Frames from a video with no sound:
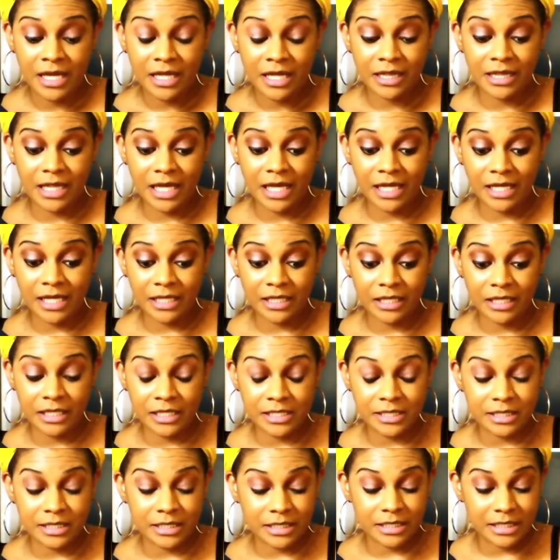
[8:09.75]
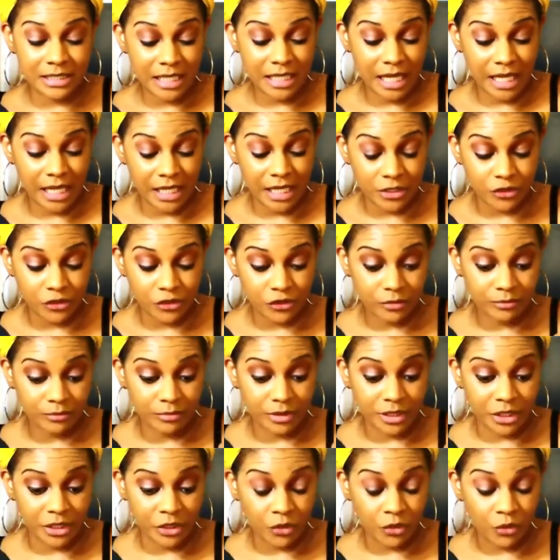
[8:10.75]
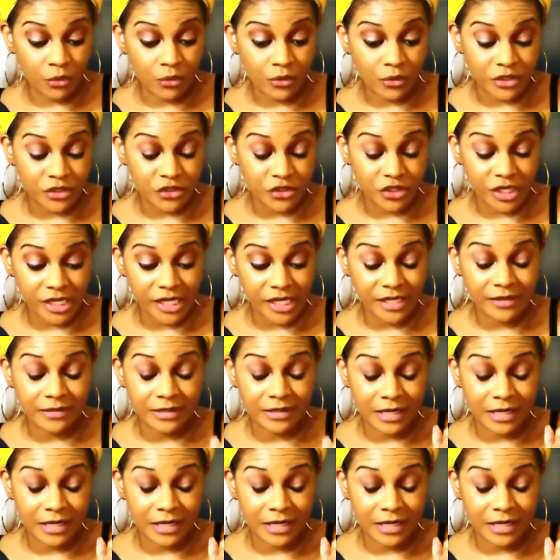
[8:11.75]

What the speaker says: that isn't tangibly yours yet.